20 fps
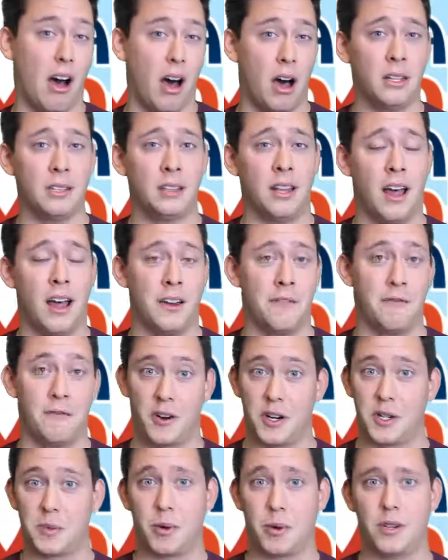online
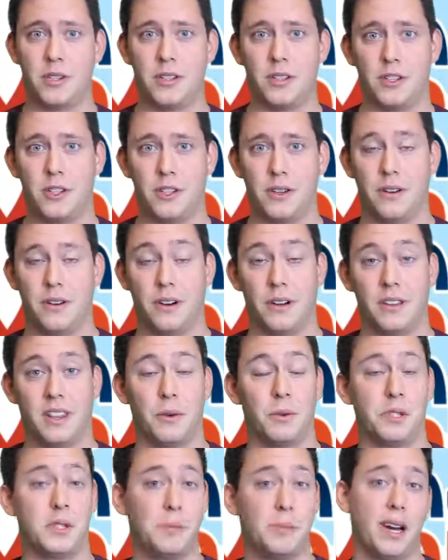first-person shooter
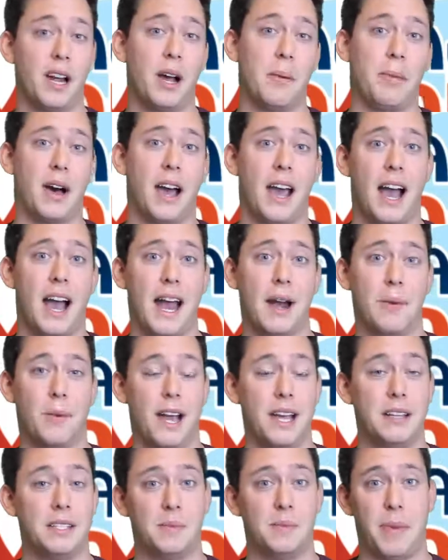that was put out by
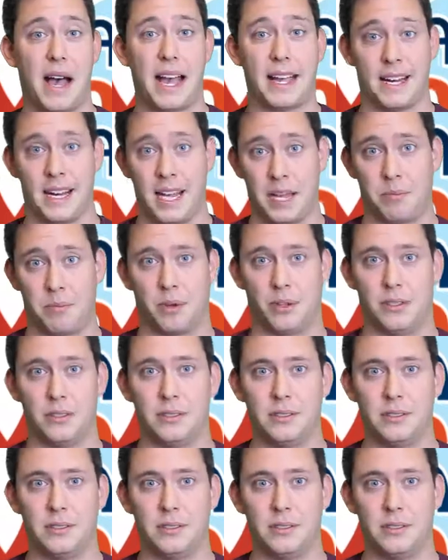Hi-Rez back in April.